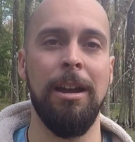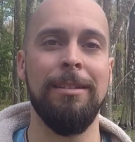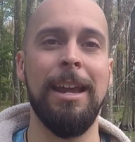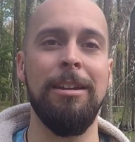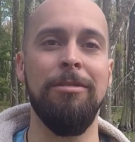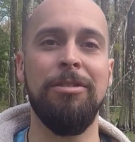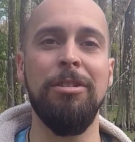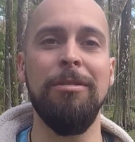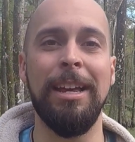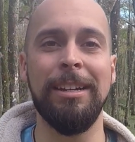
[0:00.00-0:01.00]
Now, you
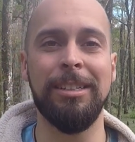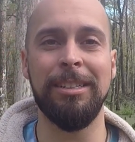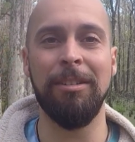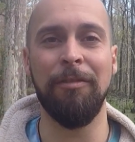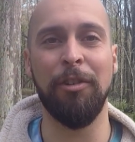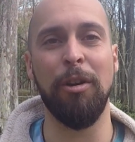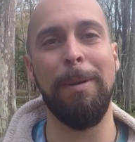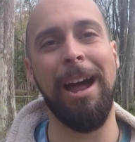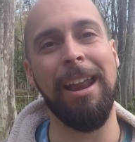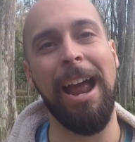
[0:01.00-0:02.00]
do this for
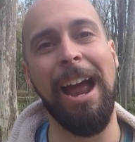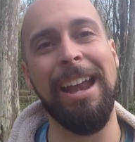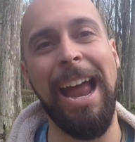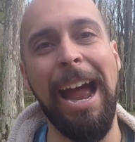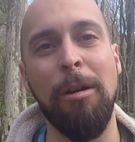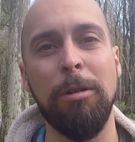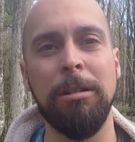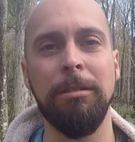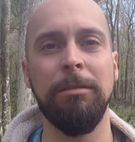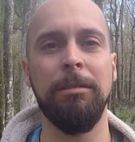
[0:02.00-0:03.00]
about an hour,